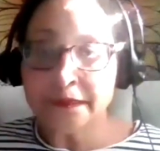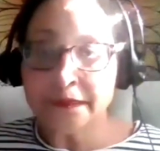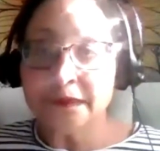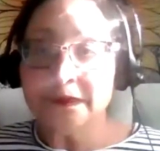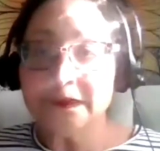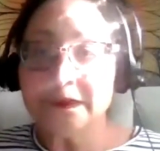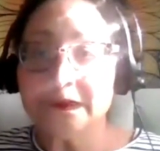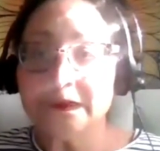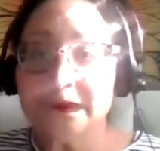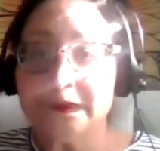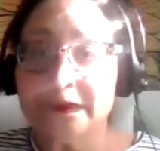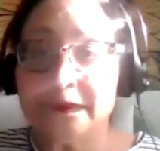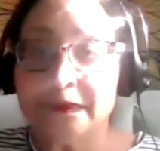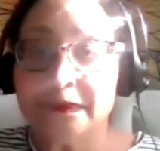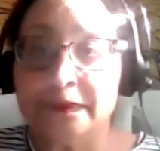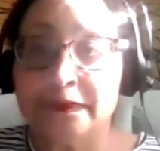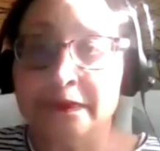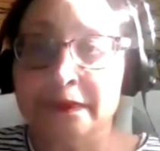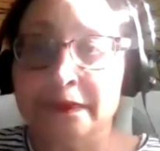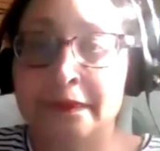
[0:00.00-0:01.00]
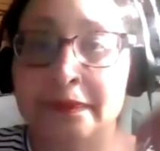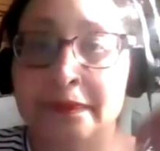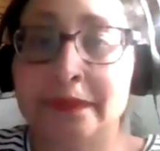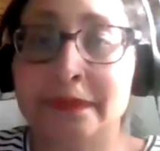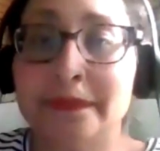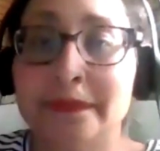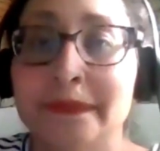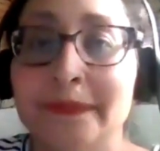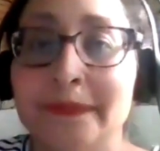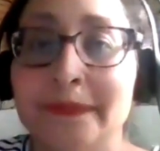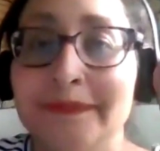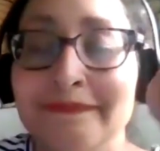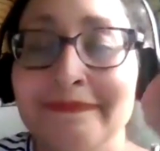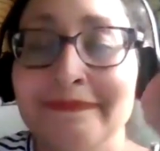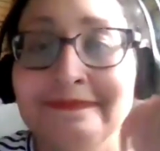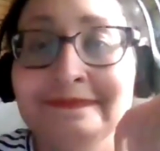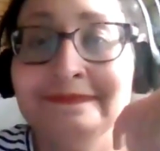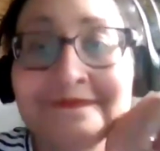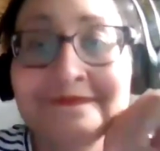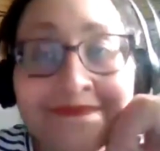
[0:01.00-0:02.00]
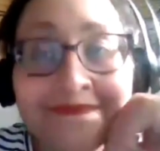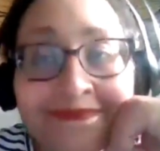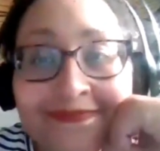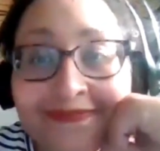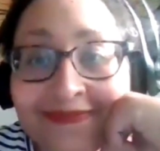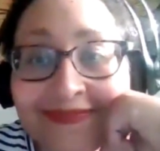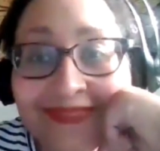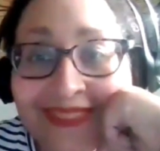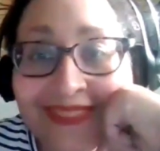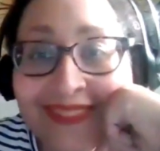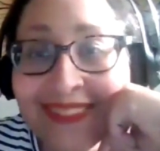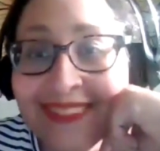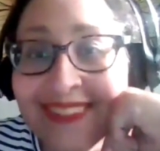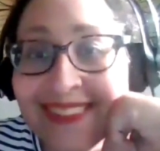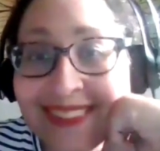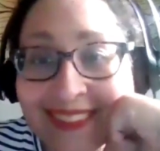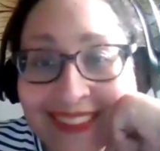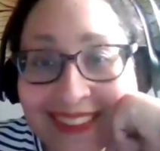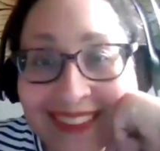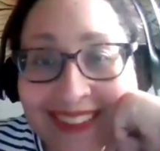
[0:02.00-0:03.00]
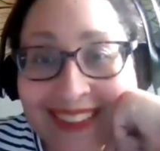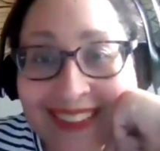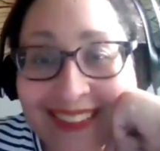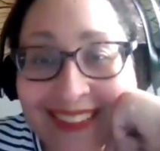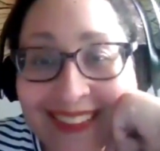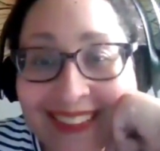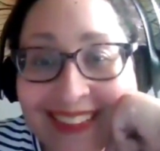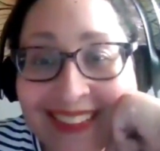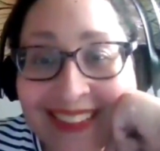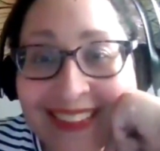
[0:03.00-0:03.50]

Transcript: Well, brilliant. Thank you so much for your time. It's been a real pleasure speaking with you.